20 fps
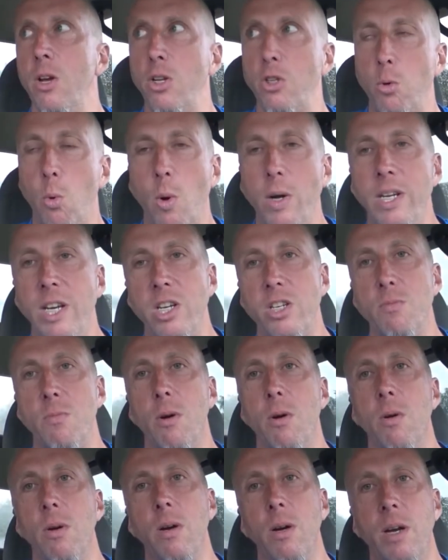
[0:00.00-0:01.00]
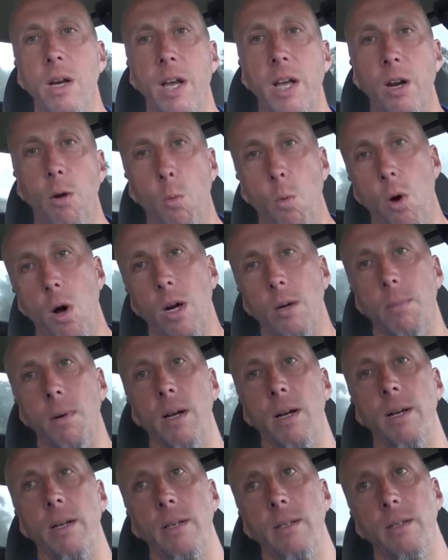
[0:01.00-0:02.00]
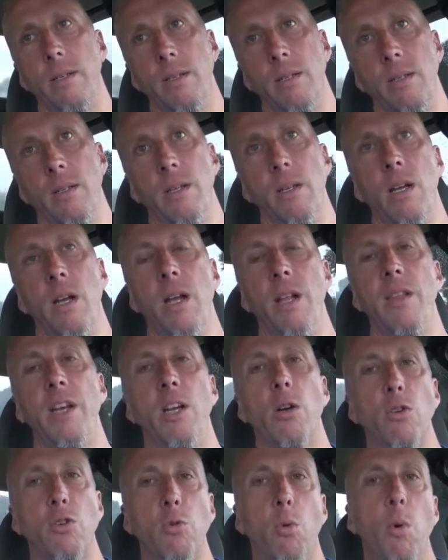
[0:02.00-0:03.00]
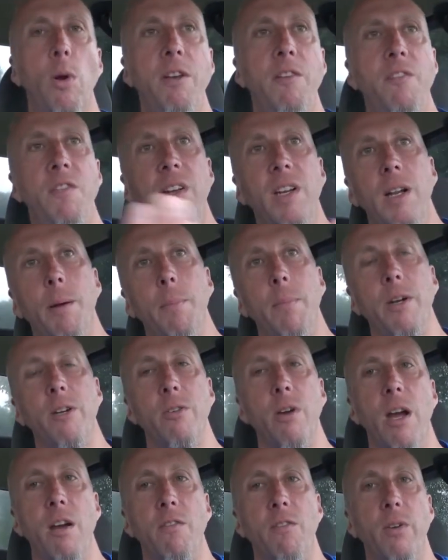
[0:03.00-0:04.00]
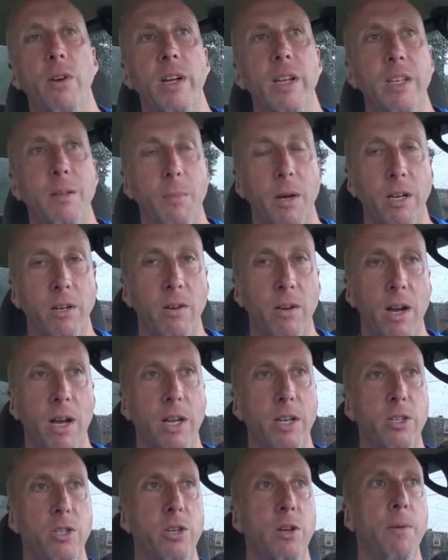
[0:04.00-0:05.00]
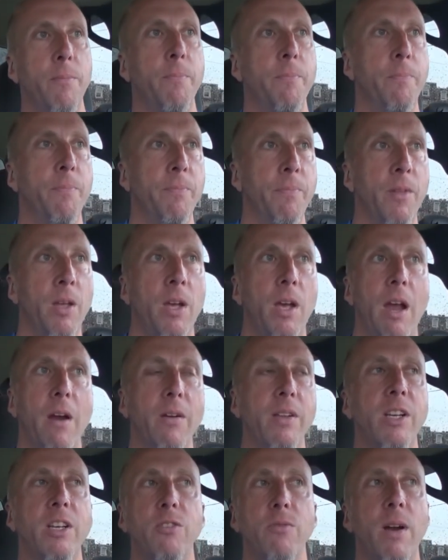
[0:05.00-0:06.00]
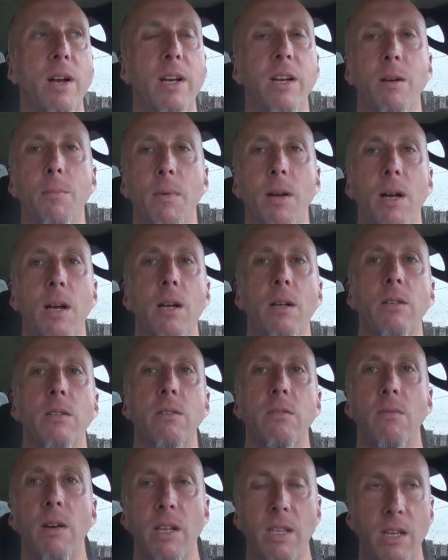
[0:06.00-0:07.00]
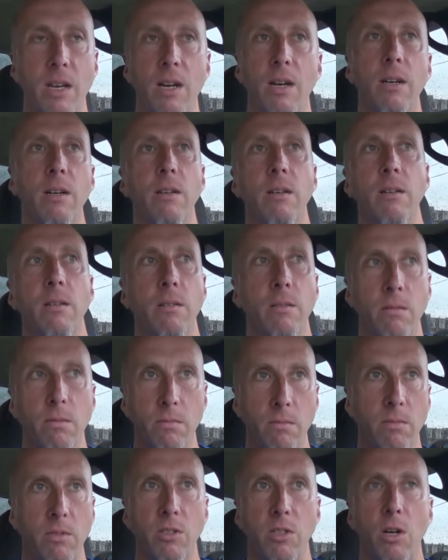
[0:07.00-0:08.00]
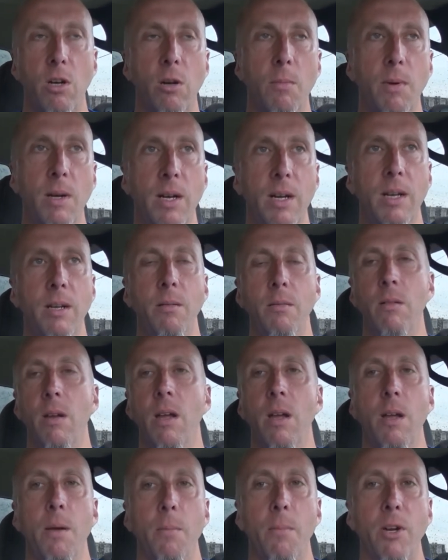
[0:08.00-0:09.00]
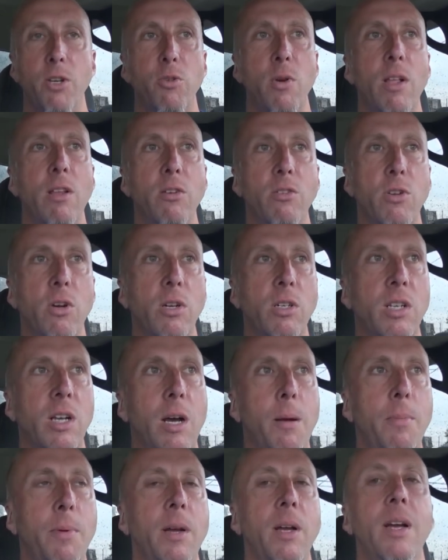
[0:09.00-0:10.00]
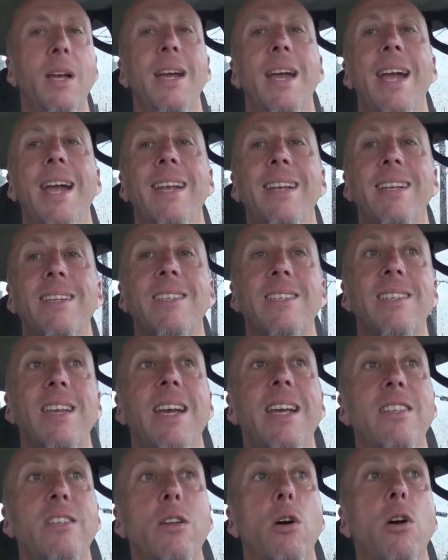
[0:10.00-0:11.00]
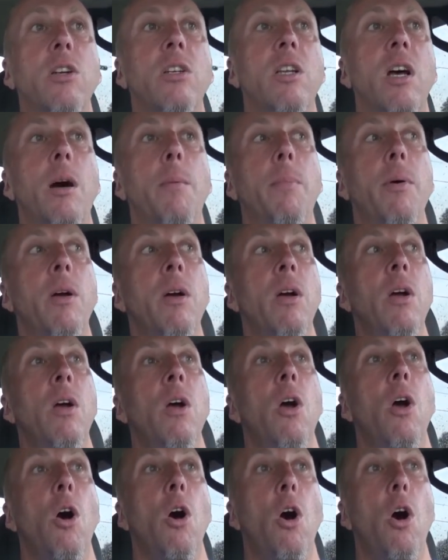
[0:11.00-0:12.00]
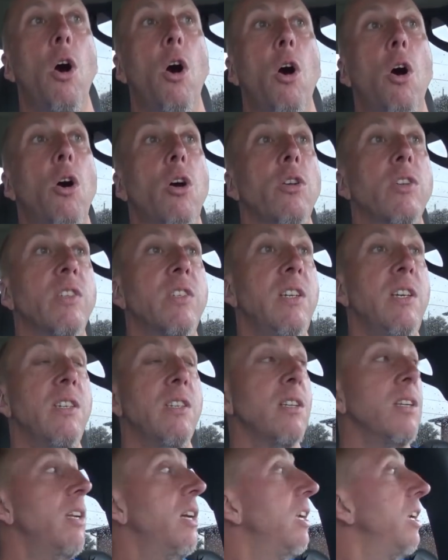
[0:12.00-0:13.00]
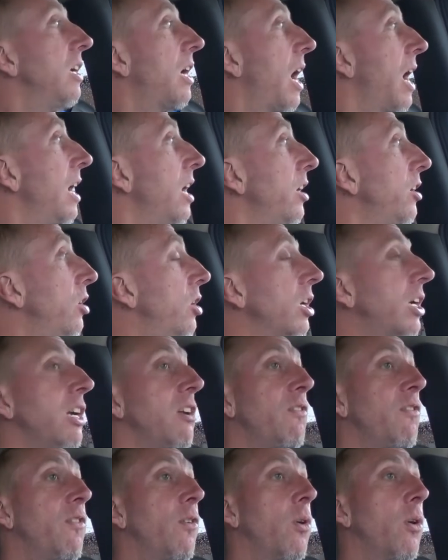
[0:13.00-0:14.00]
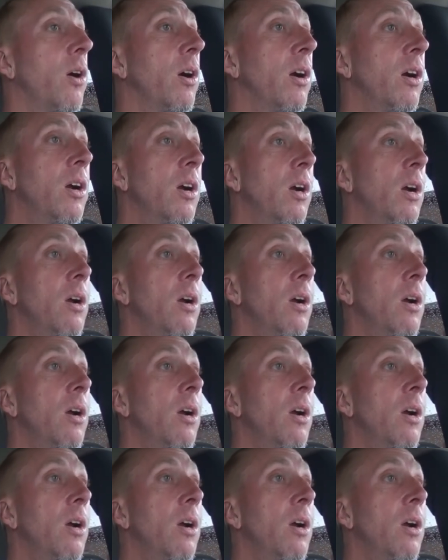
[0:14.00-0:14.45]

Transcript: a 20 inch mower and a walk behind. They go 20 feet up my driveway into my garage. Everything's right here in my house, right there. It's all mine. My trailer's hooked up and it stays hooked up all season. It, I unhook it for